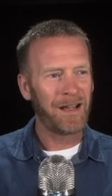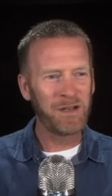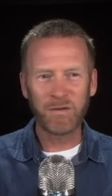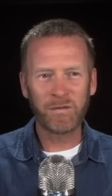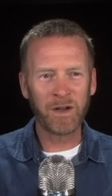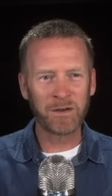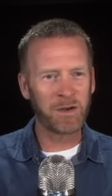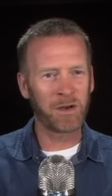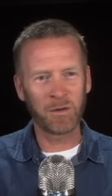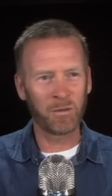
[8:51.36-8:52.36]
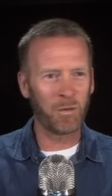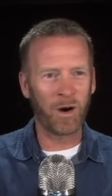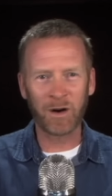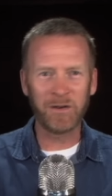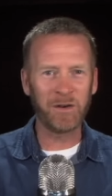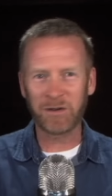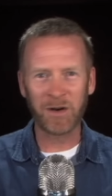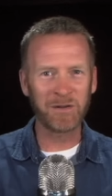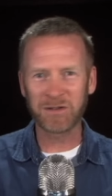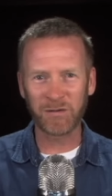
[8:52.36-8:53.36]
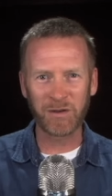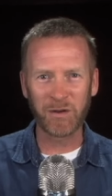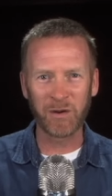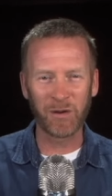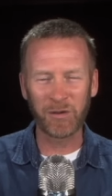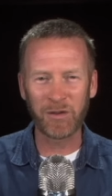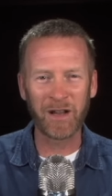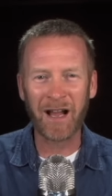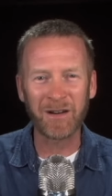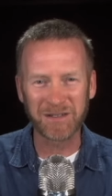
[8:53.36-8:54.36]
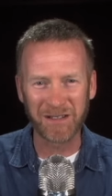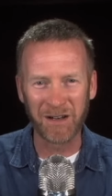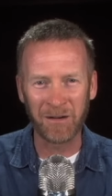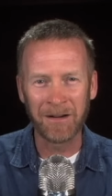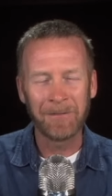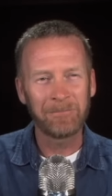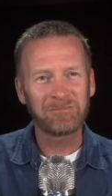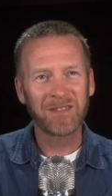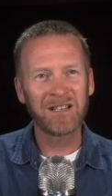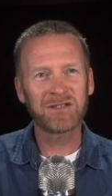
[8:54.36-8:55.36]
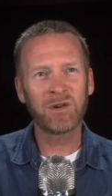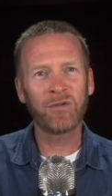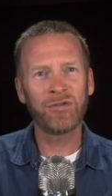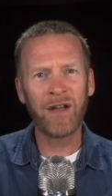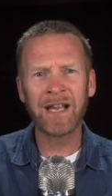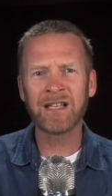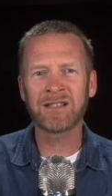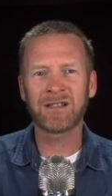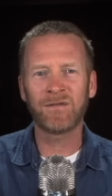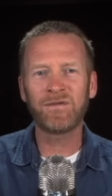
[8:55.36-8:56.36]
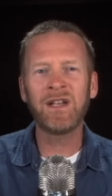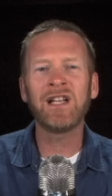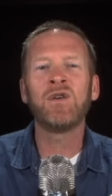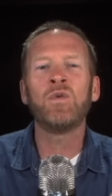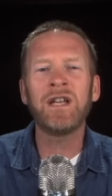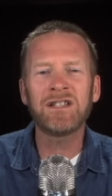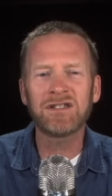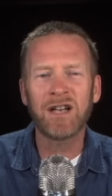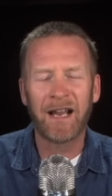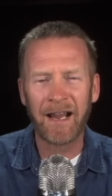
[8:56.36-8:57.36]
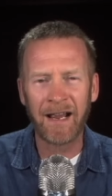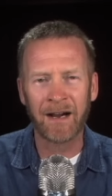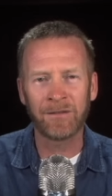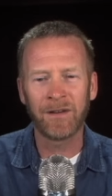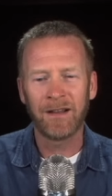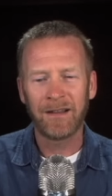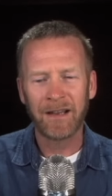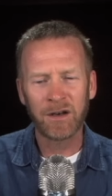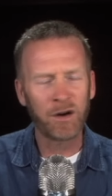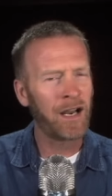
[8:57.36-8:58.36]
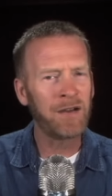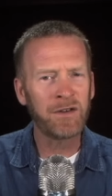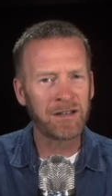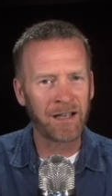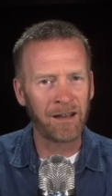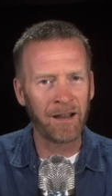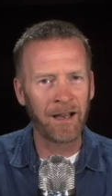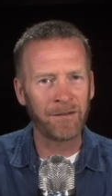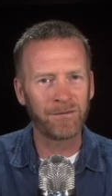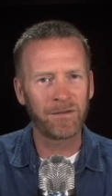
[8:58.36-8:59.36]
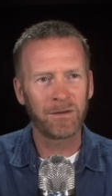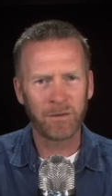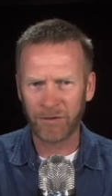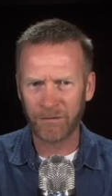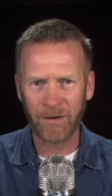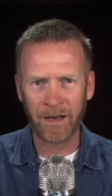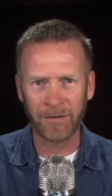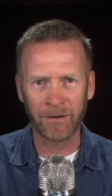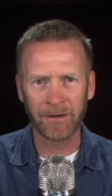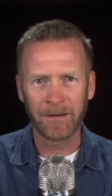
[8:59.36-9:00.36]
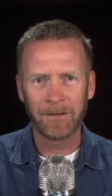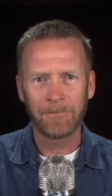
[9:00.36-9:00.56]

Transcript: and you feel like you can walk on your toes, if you will, through the house, you know. And so that is the feeling we should have in our everyday life with the Father,